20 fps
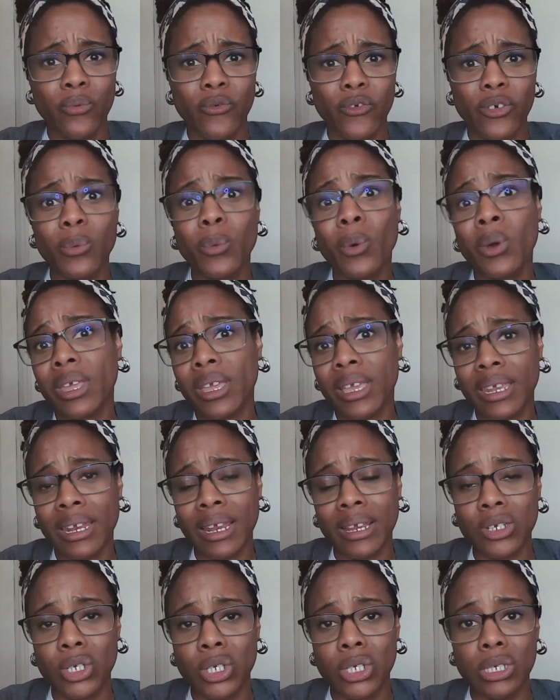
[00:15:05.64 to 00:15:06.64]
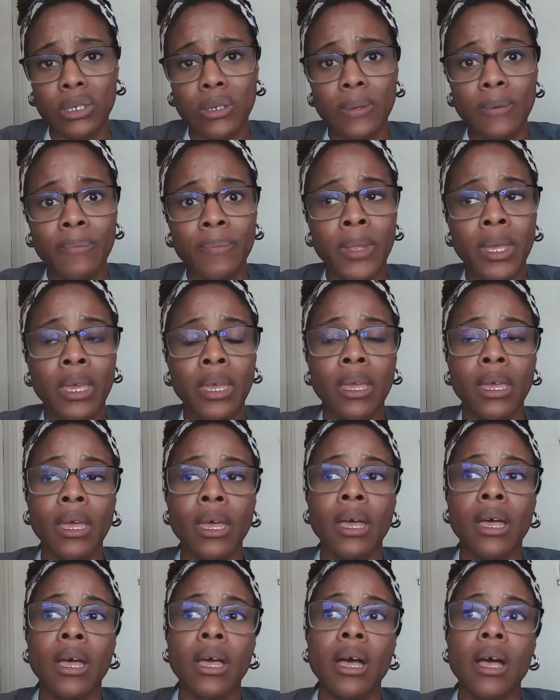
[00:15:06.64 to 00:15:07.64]
for what they can actually do.
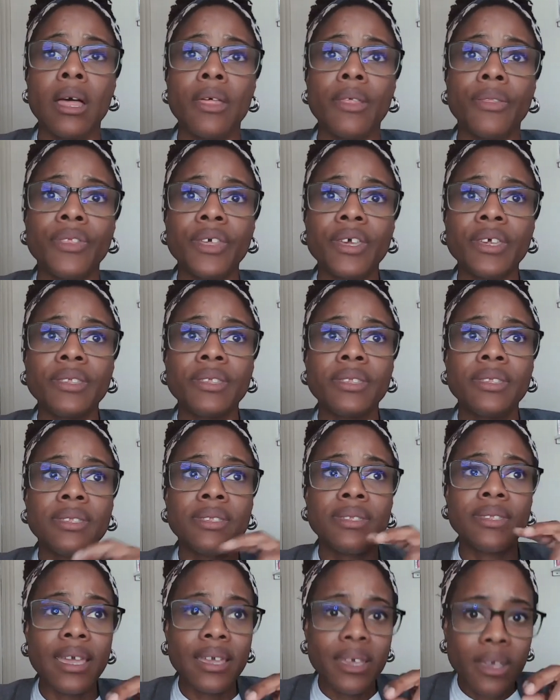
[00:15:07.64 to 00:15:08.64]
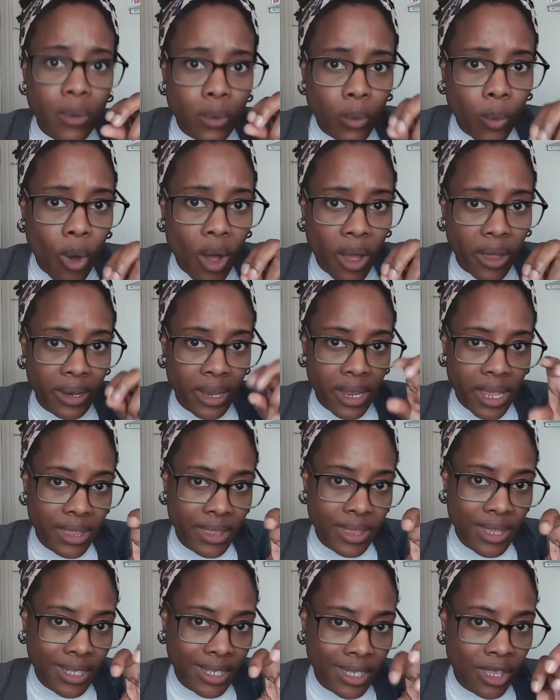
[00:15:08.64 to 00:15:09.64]
The second one
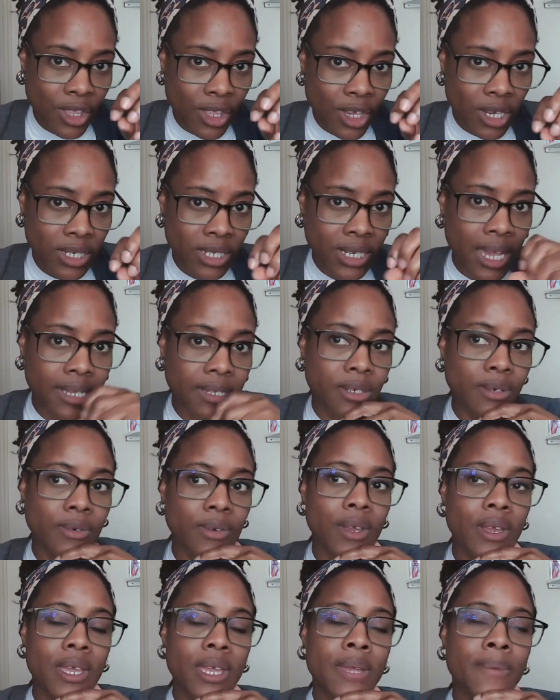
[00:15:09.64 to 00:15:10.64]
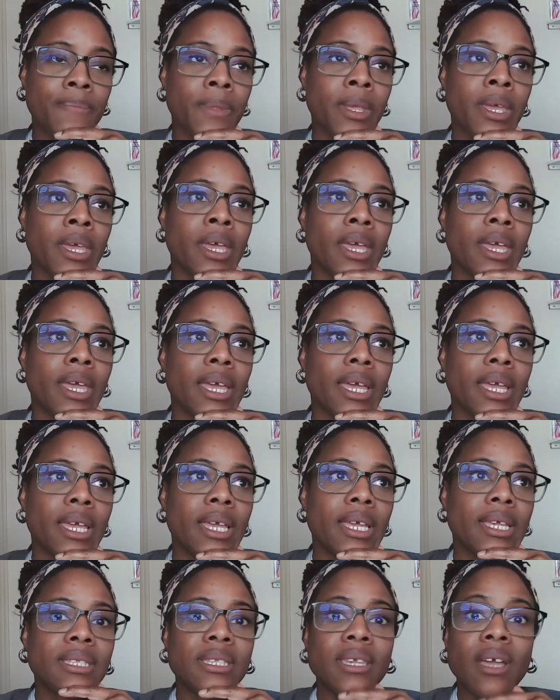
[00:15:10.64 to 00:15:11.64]
in this third category
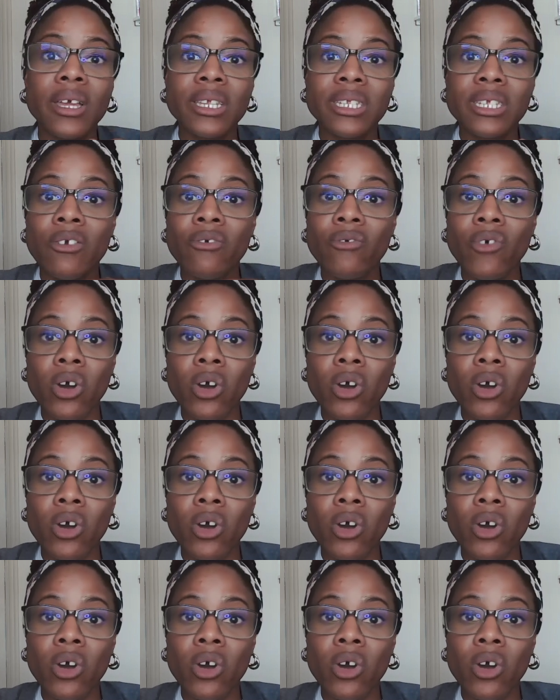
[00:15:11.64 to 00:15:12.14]
is the idea of